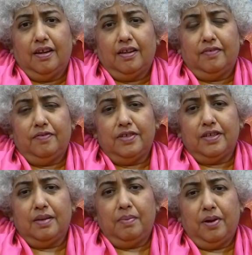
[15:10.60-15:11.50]
the
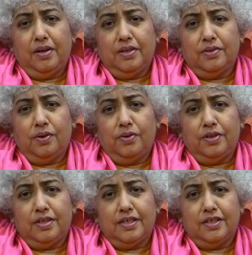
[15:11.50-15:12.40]
physical body has
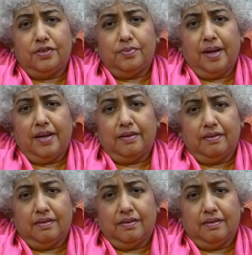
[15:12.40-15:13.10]
already ceased to matter.